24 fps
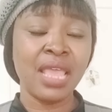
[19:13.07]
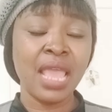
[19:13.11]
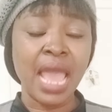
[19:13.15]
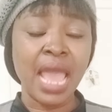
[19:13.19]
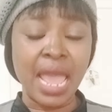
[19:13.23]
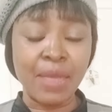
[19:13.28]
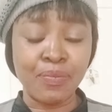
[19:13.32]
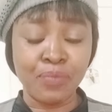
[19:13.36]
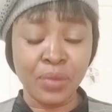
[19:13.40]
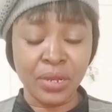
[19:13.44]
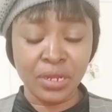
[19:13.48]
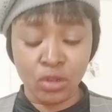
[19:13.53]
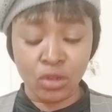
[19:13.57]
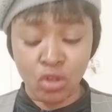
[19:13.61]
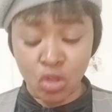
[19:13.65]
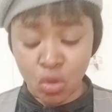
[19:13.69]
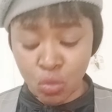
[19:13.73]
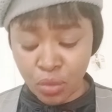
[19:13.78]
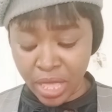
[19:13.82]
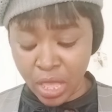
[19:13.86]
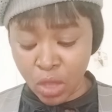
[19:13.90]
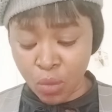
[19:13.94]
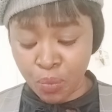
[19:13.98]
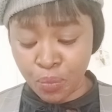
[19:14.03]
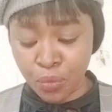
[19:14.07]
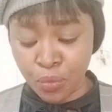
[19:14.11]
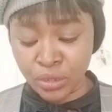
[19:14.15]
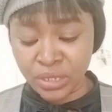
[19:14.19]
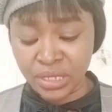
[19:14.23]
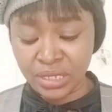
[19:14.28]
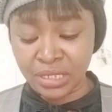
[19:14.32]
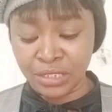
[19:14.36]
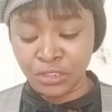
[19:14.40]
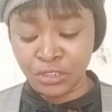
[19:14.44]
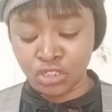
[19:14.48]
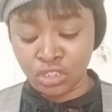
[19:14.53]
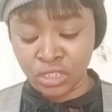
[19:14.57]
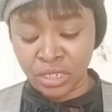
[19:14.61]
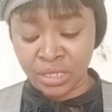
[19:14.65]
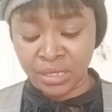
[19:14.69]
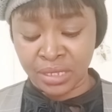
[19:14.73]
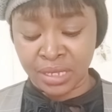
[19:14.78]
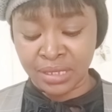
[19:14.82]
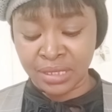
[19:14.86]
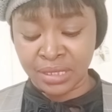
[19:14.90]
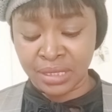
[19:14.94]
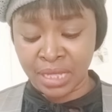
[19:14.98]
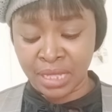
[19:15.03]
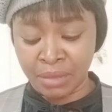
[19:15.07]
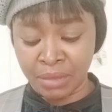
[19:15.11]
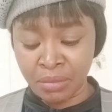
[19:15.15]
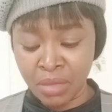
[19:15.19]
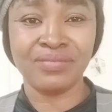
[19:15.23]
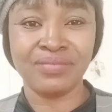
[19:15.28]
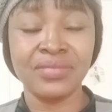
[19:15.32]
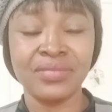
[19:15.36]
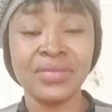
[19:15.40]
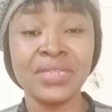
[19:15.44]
I pray the Lord will help us in Jesus' name.